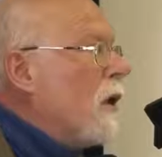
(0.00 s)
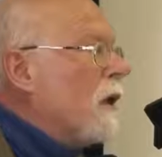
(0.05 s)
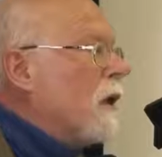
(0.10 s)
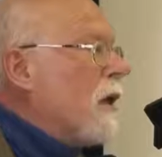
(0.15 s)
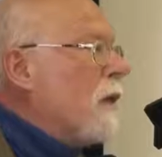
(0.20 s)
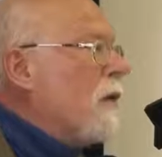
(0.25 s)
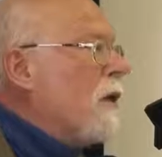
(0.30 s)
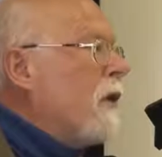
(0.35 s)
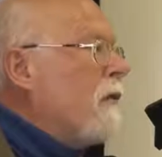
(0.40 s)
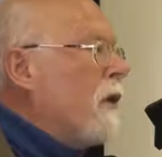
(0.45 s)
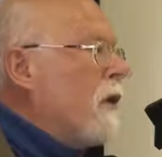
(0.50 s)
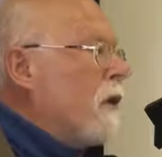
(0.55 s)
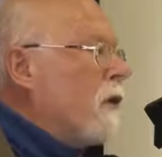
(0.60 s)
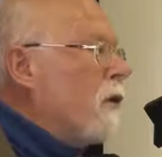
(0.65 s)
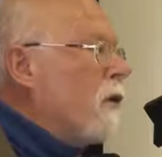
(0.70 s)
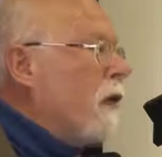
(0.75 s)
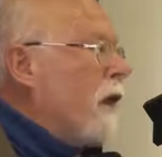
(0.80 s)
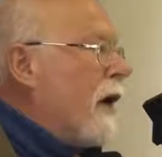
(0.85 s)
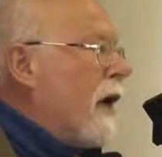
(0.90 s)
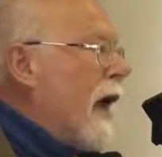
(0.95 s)
some of the
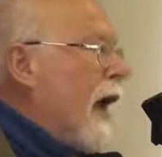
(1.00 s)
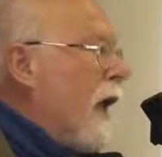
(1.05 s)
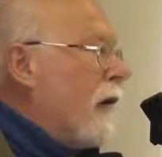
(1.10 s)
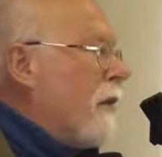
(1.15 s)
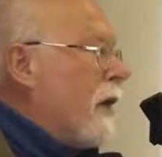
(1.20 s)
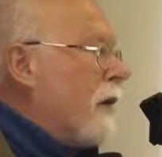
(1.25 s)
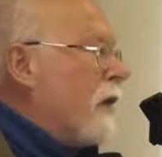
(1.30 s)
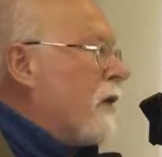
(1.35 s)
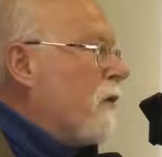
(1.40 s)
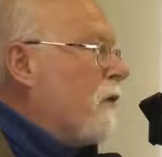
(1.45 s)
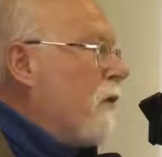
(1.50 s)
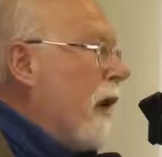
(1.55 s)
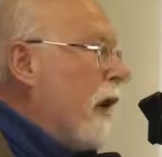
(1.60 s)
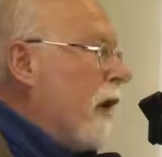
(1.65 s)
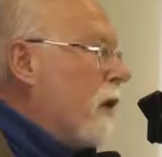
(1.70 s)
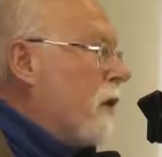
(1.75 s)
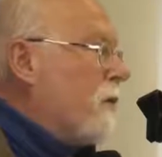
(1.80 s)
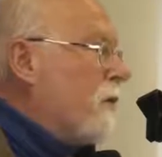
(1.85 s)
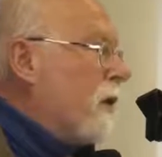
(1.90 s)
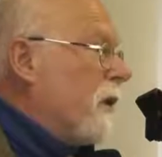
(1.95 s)
Victorian habits of
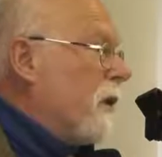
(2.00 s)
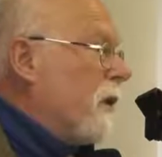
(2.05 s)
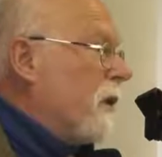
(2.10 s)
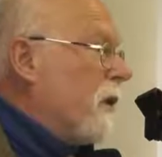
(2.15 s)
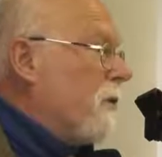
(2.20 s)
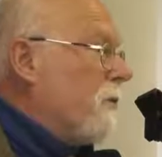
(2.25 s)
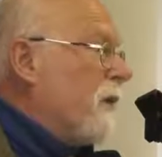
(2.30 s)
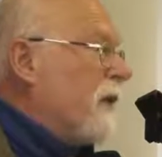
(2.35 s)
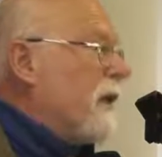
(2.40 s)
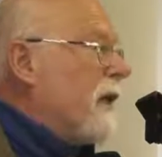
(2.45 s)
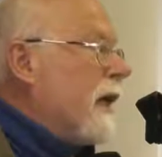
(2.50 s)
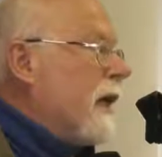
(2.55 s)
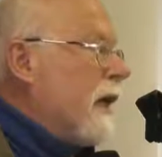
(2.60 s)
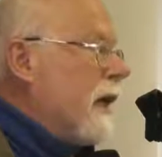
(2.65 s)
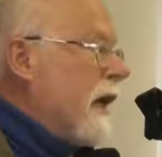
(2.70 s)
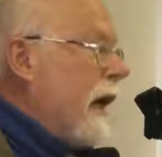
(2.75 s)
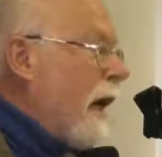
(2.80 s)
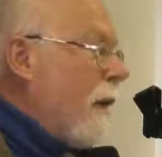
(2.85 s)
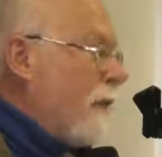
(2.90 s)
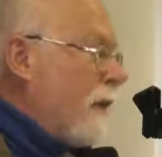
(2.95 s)
punishment,
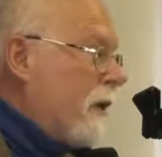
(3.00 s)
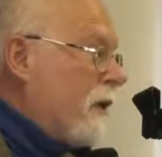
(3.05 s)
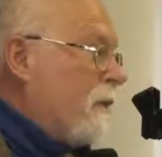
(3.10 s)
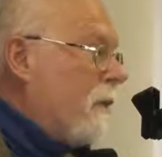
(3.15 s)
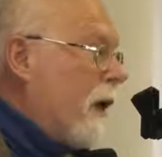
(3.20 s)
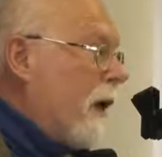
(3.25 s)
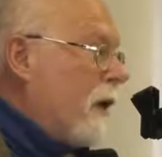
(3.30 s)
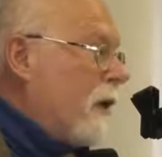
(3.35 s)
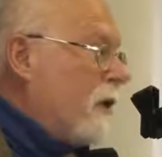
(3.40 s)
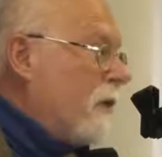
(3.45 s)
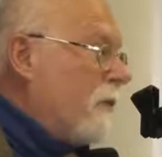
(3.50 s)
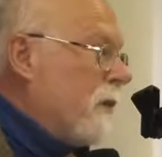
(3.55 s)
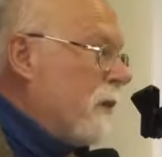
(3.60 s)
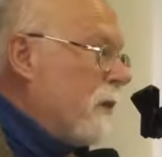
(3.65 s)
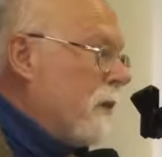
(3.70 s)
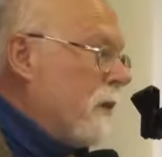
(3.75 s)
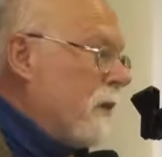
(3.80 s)
particularly capital punishment.